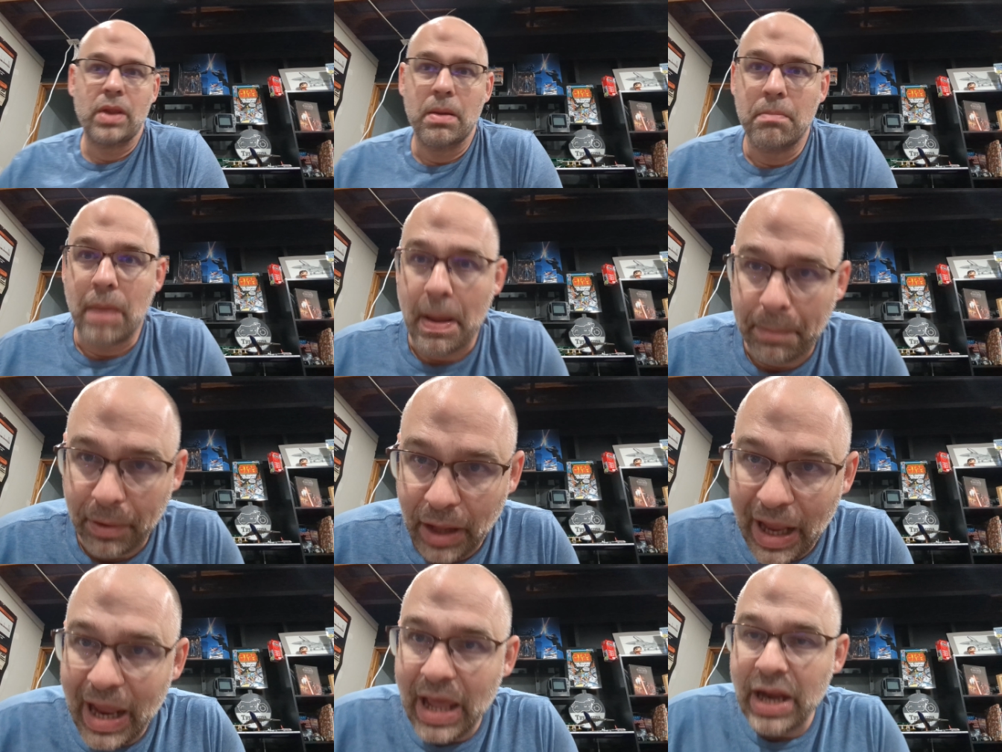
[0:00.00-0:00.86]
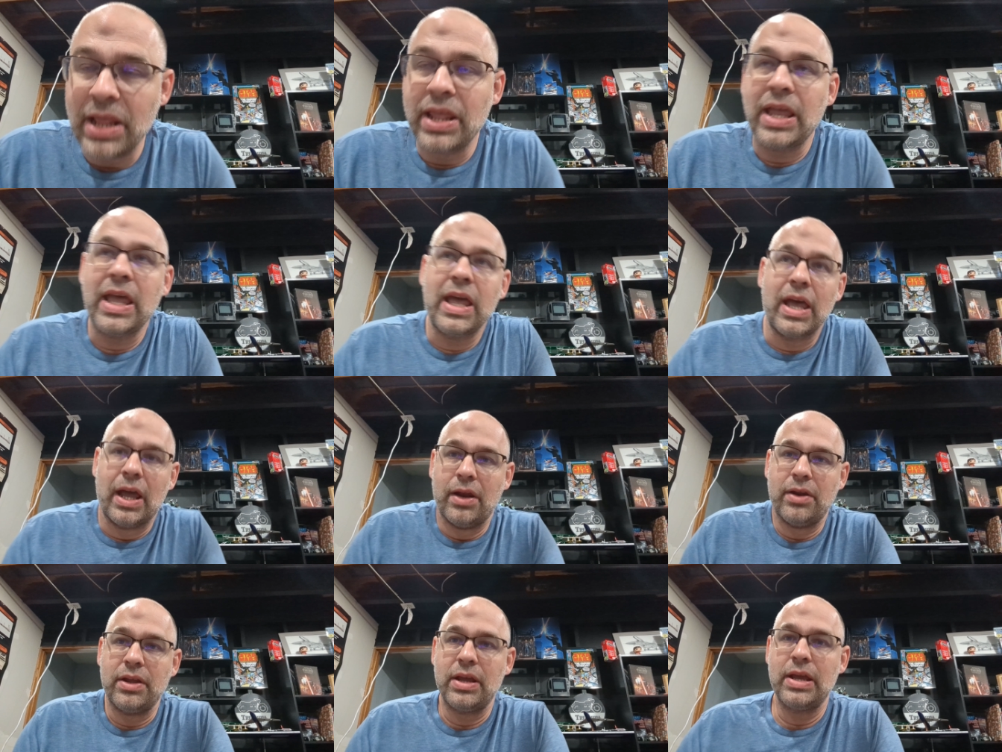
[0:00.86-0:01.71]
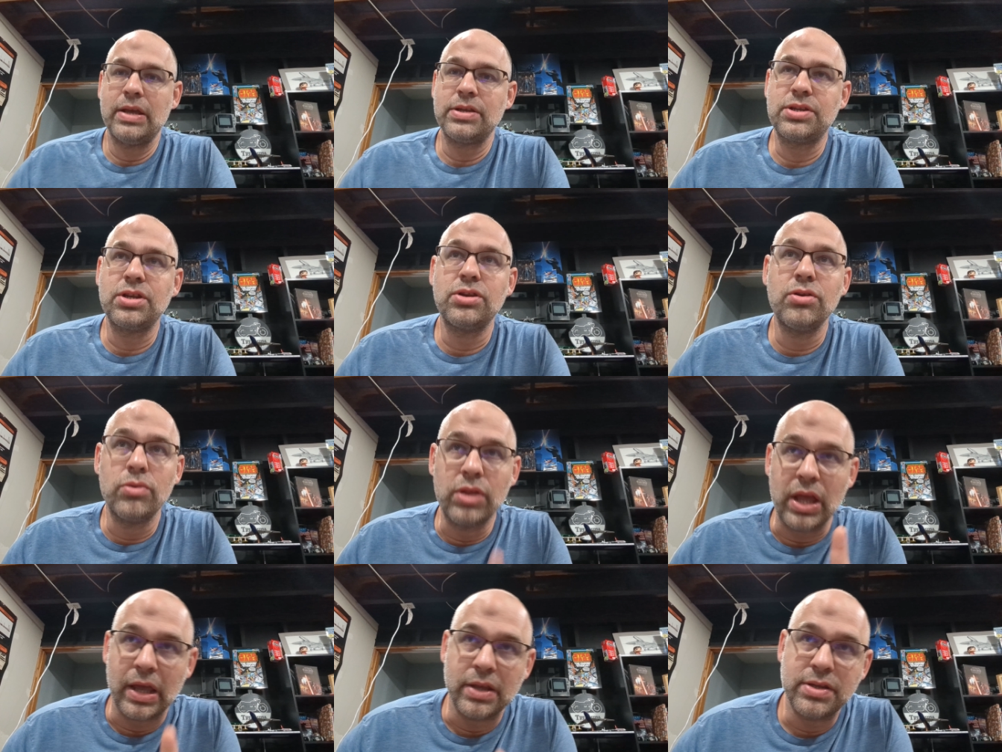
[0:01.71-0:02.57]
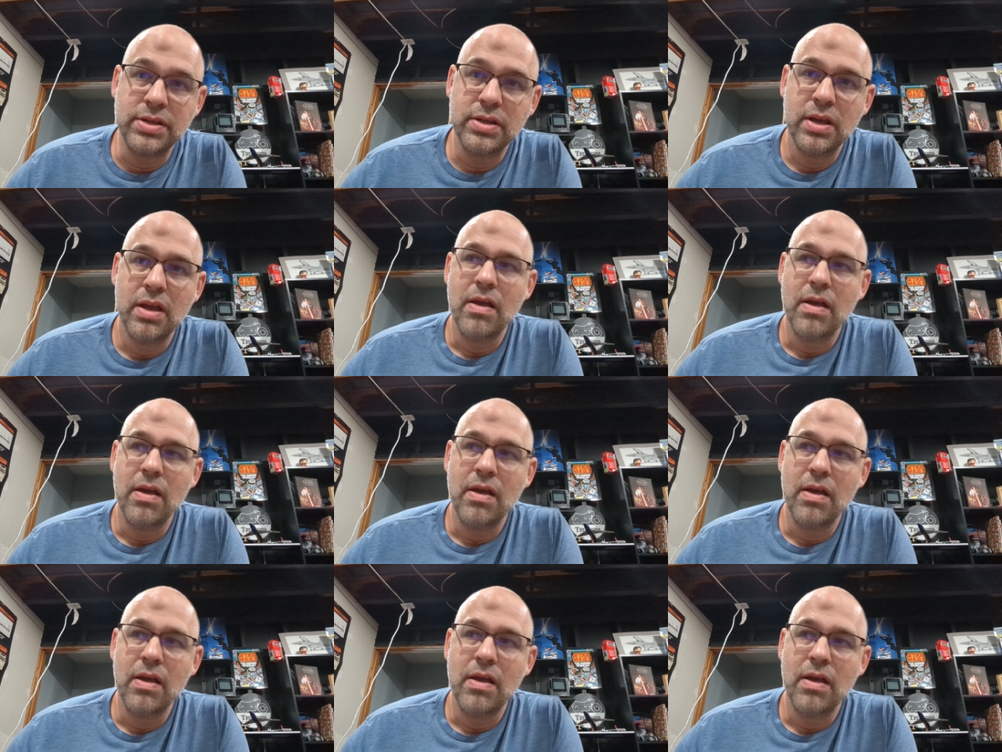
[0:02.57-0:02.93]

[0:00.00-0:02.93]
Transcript: my plan in the end is to do this.